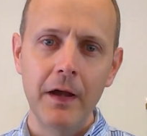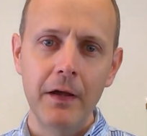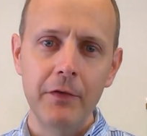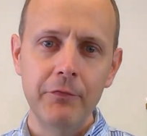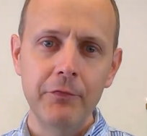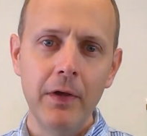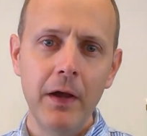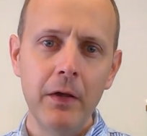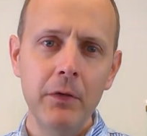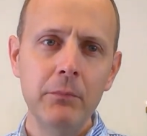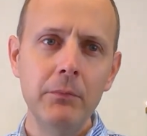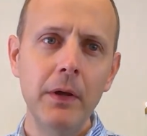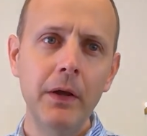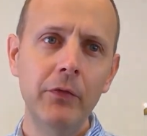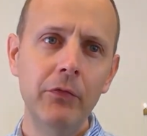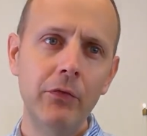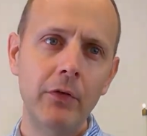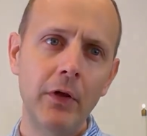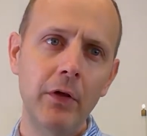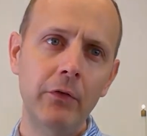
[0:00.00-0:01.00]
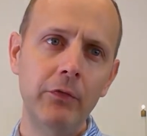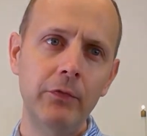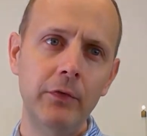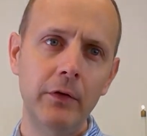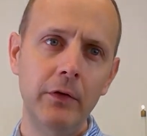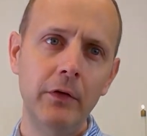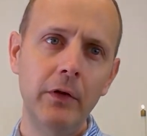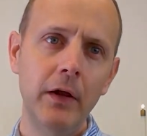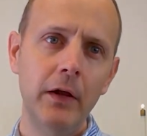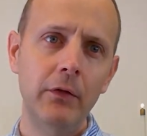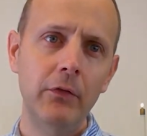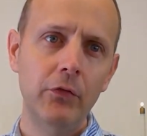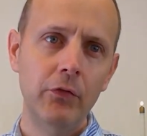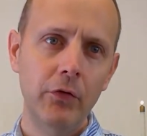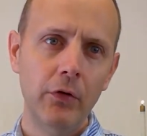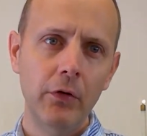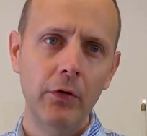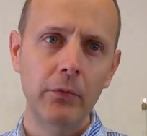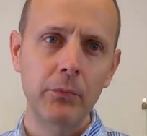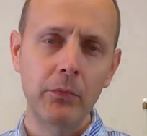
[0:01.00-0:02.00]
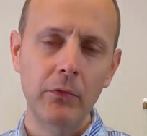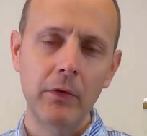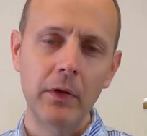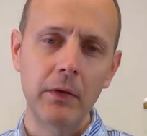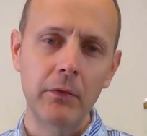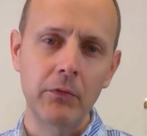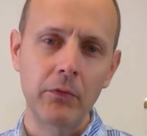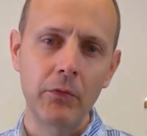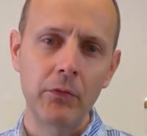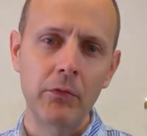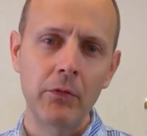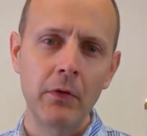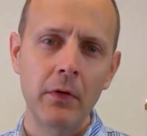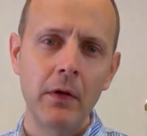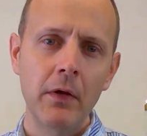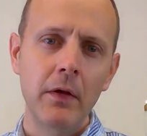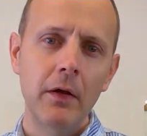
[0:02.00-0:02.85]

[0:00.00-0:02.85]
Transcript: I found myself in tight circumstances.